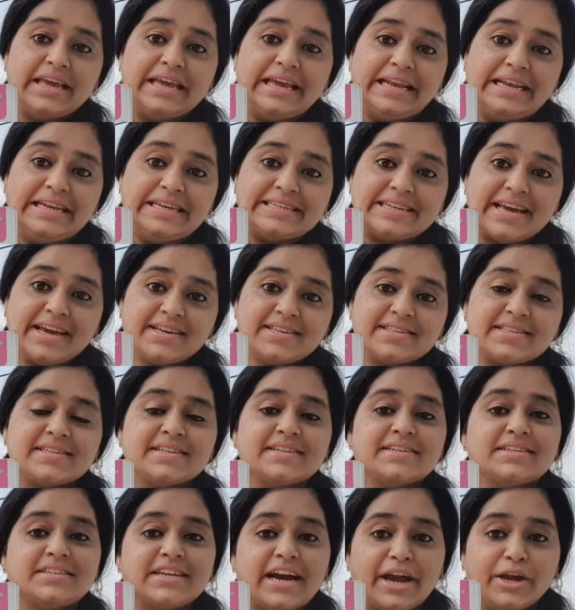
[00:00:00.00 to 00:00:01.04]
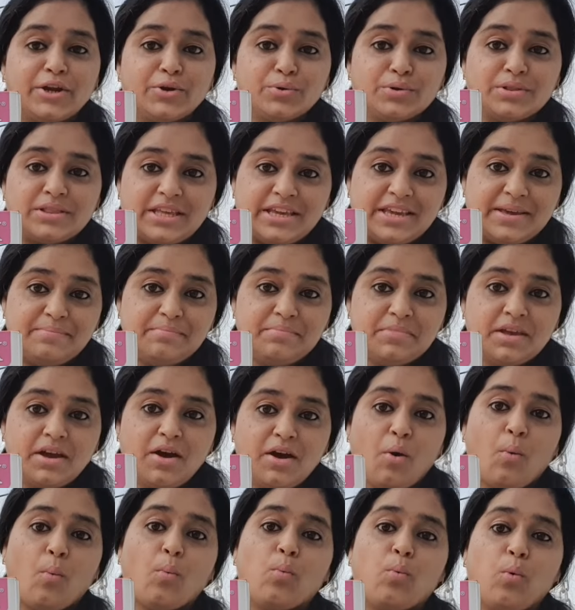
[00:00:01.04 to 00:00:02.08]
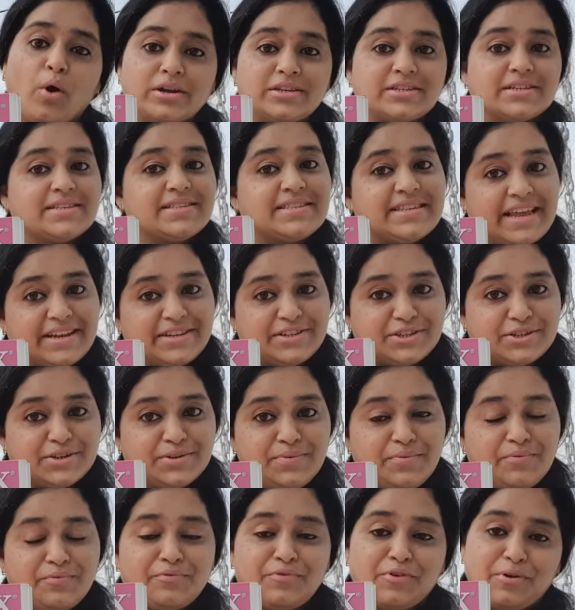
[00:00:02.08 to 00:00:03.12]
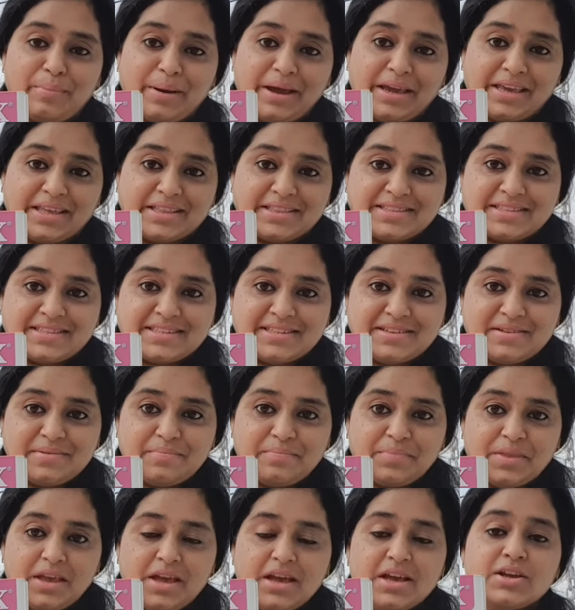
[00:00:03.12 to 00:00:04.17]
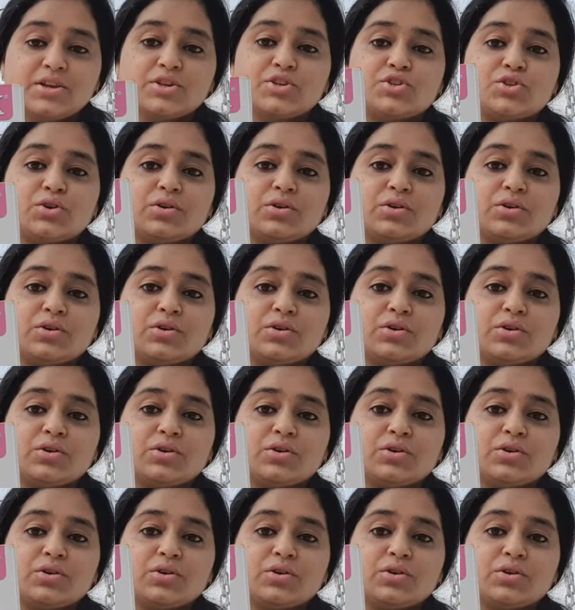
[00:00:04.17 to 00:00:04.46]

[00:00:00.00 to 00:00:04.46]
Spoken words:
Intex Dinoland water center for my kids.